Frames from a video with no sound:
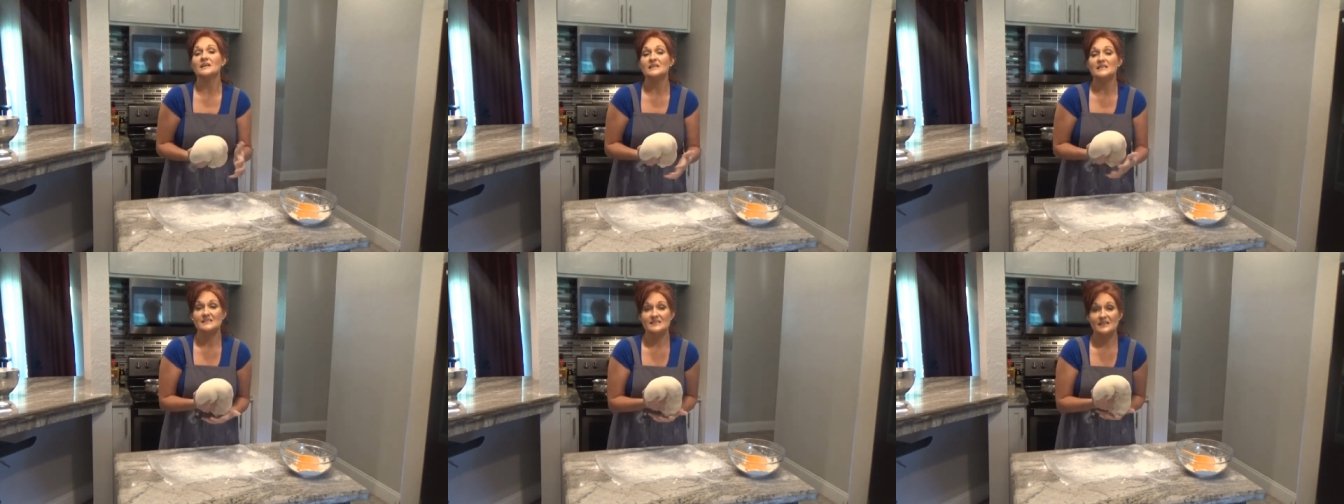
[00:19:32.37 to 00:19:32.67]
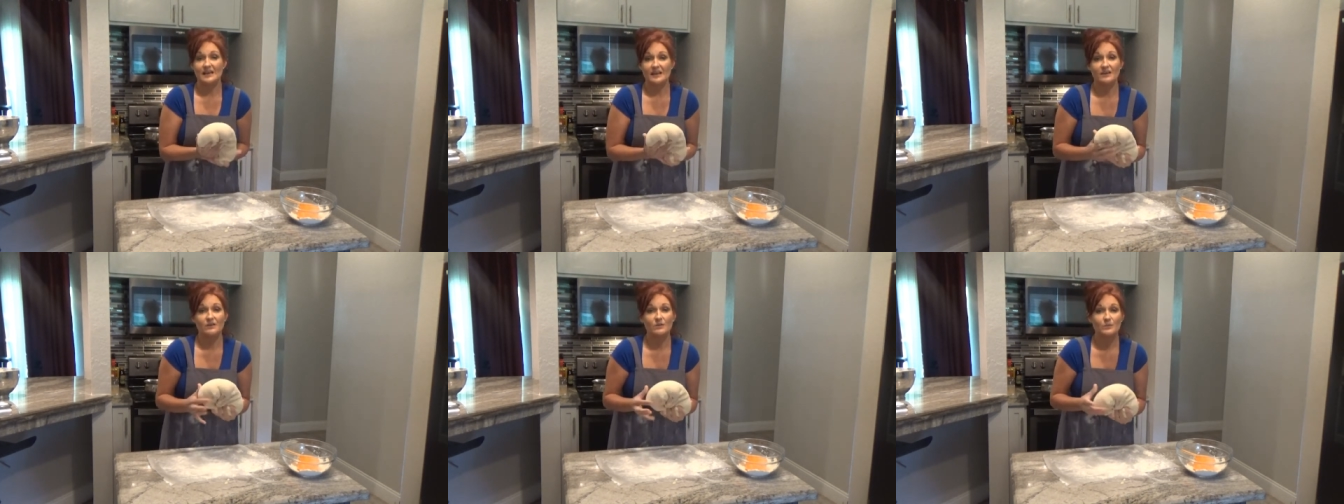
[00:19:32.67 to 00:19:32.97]

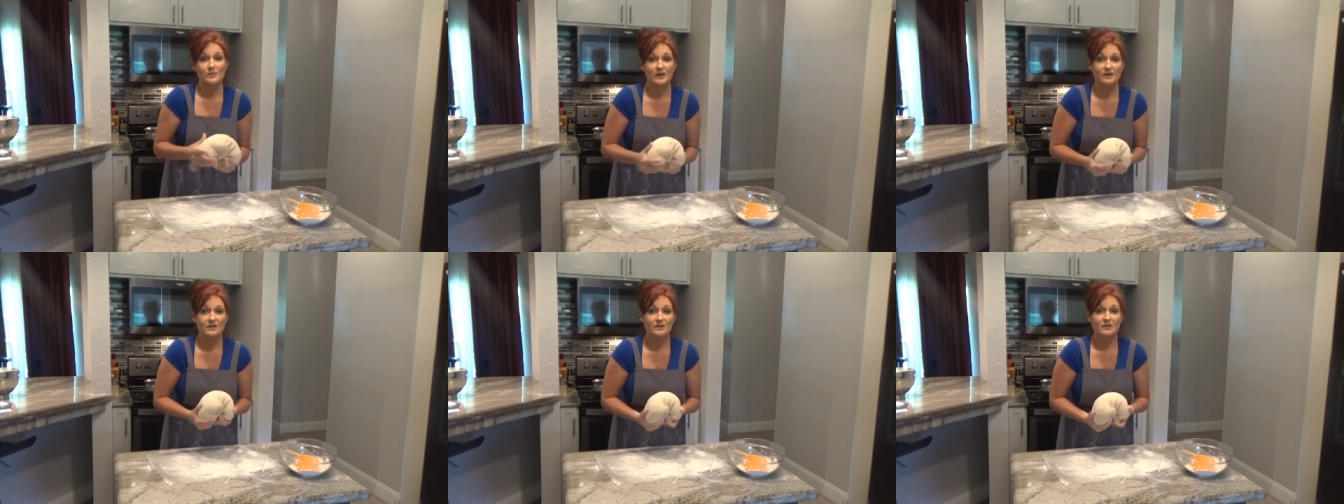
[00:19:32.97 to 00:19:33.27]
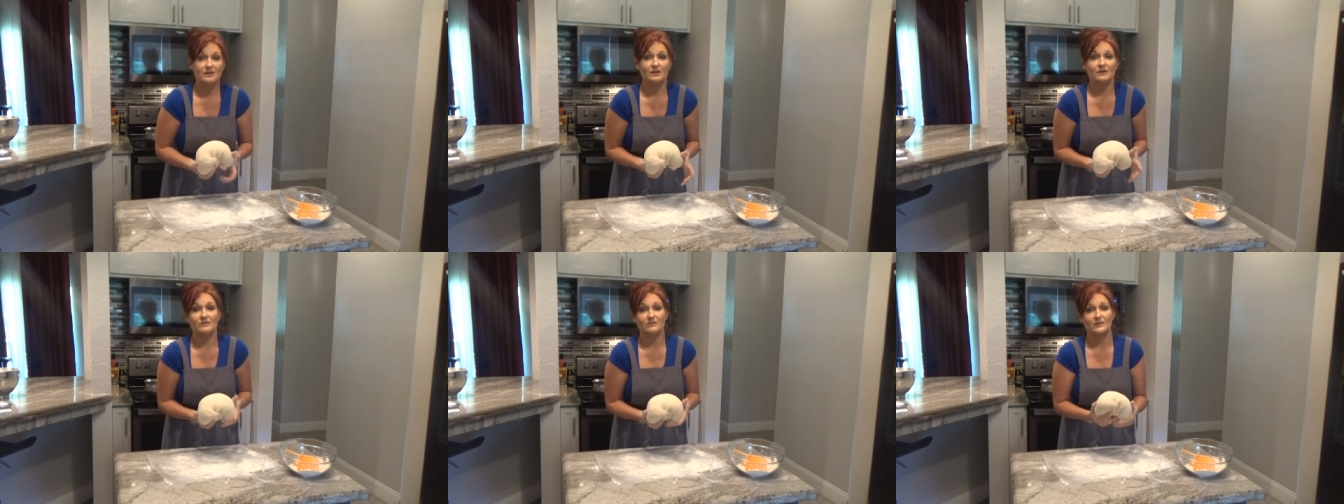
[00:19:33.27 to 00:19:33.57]
Take them out of the
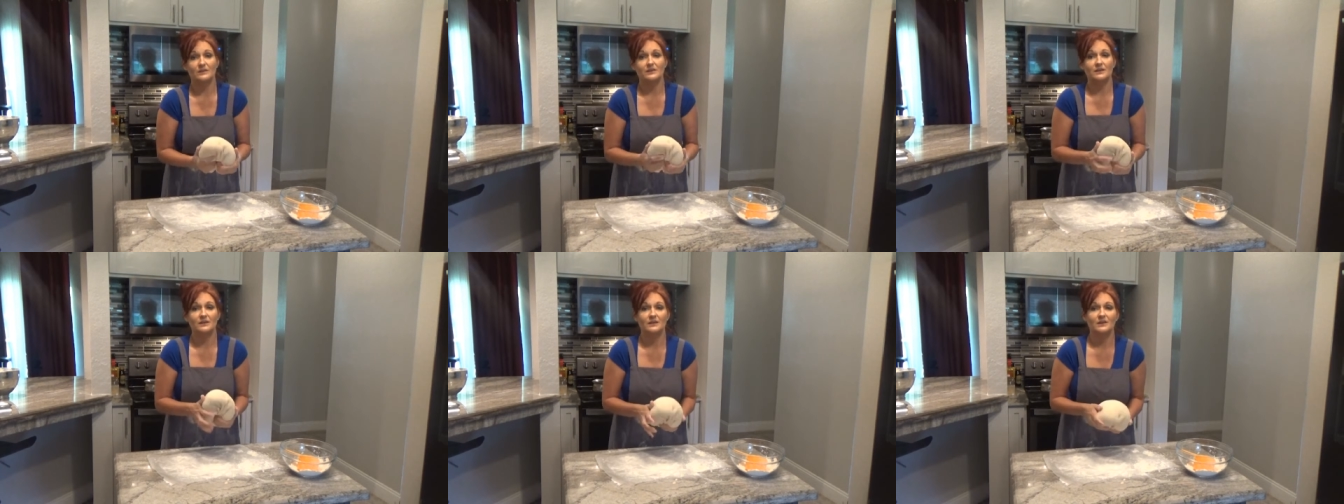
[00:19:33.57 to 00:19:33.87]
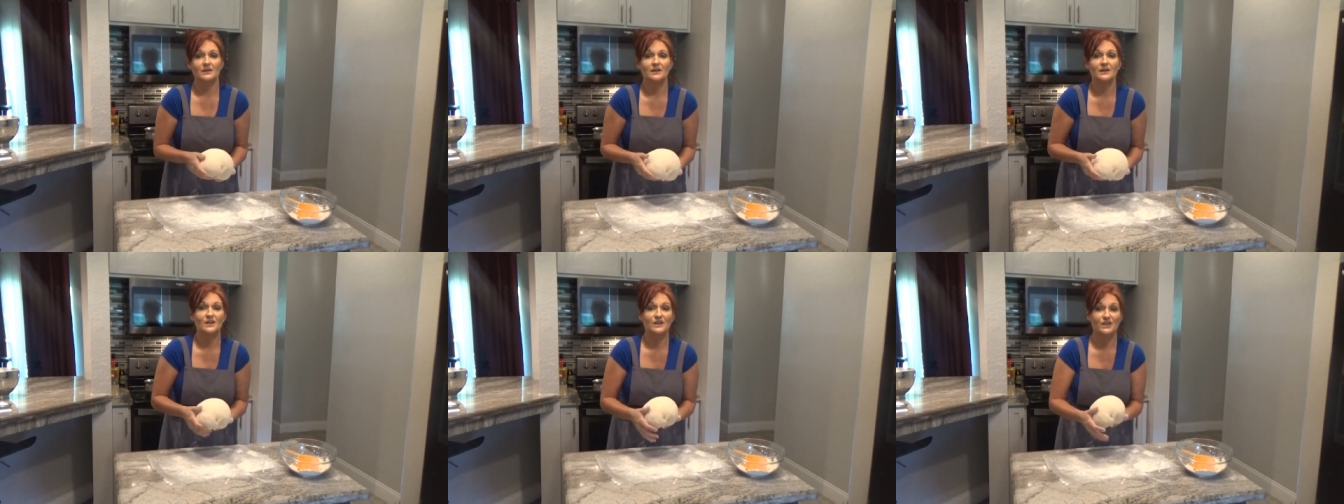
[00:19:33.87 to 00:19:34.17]
oven,
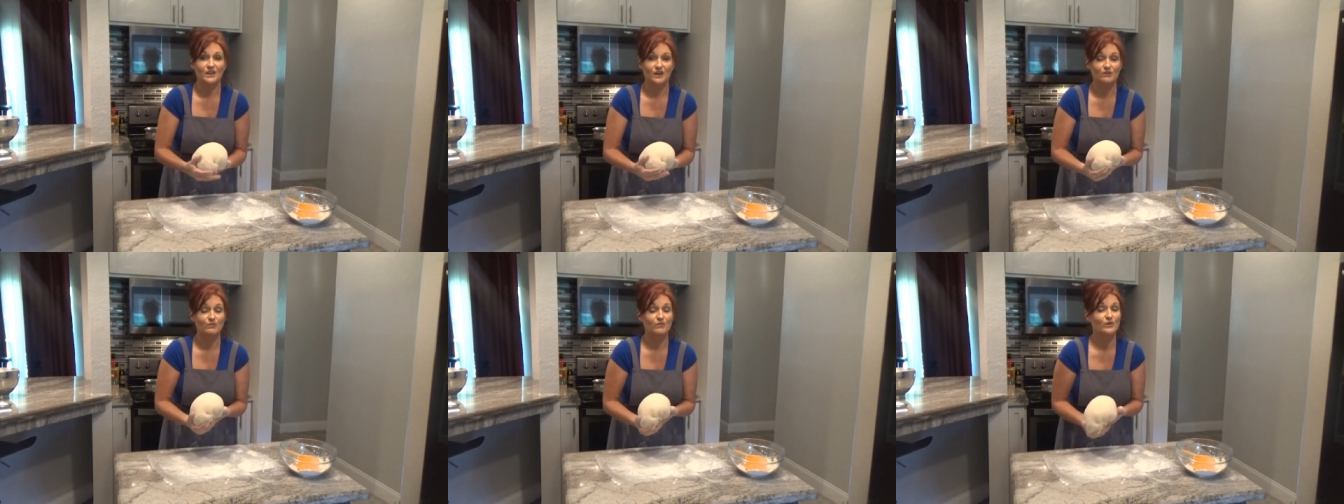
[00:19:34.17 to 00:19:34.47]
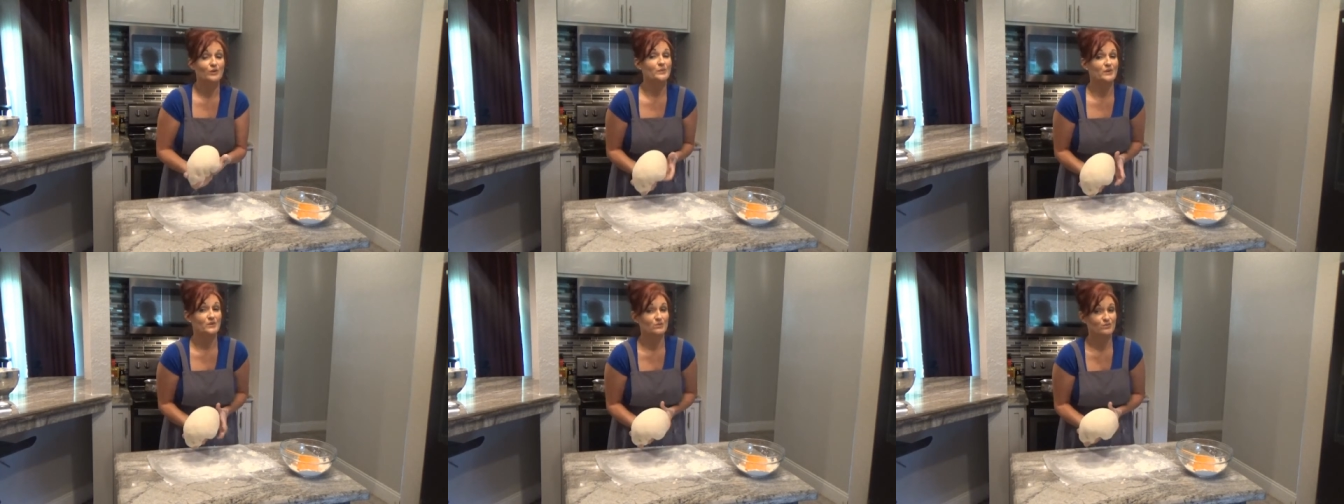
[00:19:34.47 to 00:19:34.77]
cover
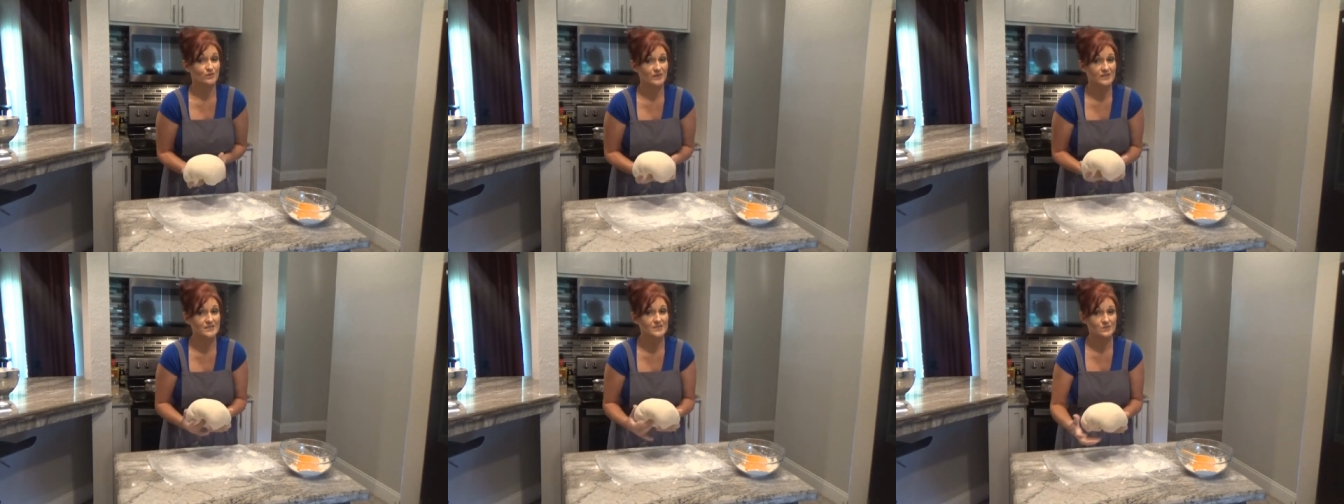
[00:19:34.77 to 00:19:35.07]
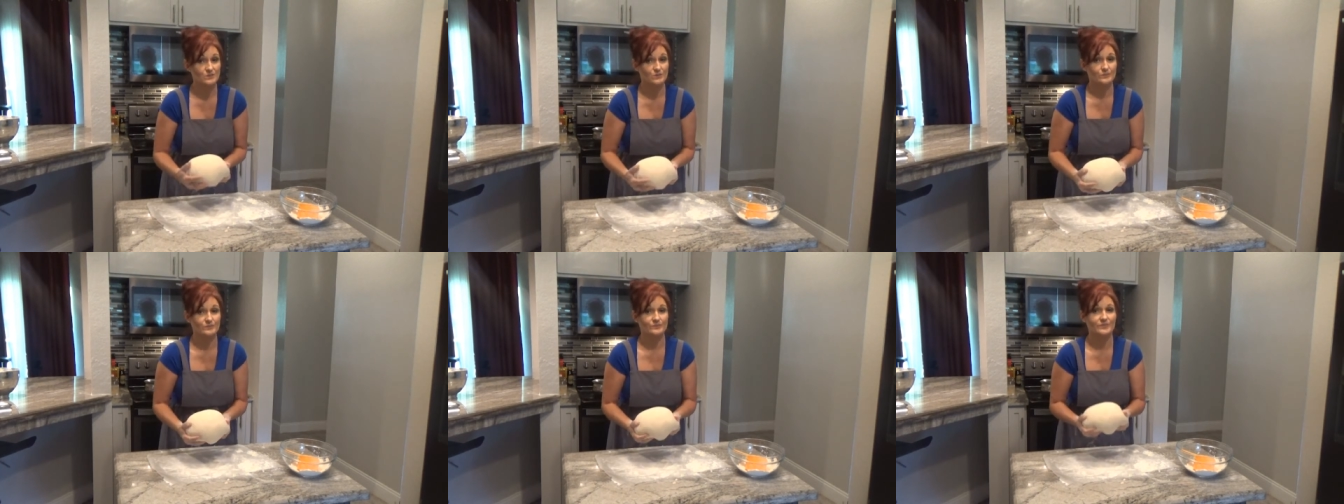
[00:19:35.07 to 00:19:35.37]
them, and freeze
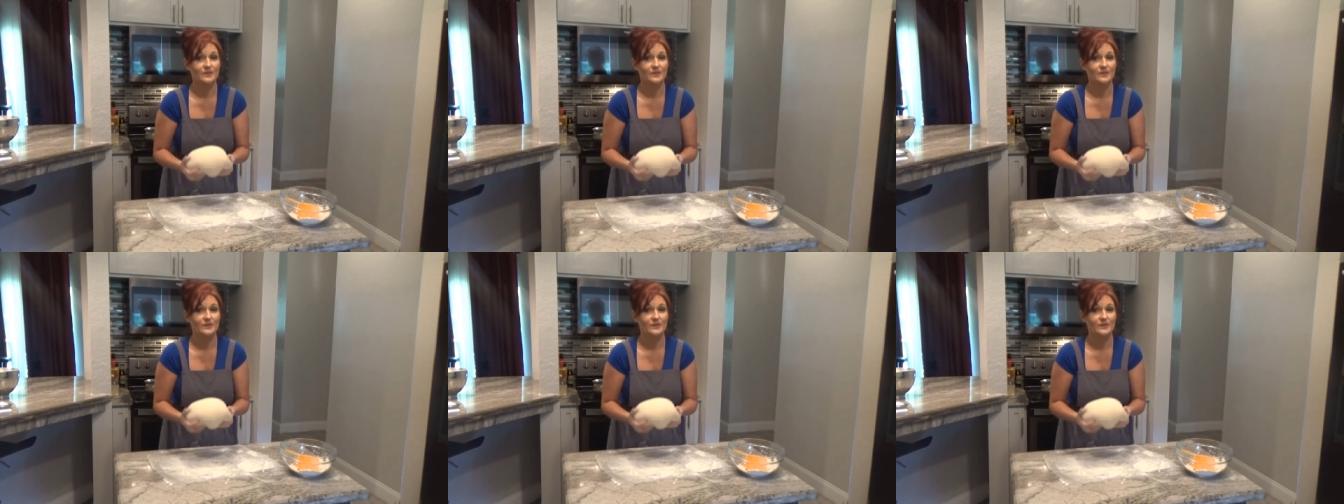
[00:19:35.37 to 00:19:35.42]
them.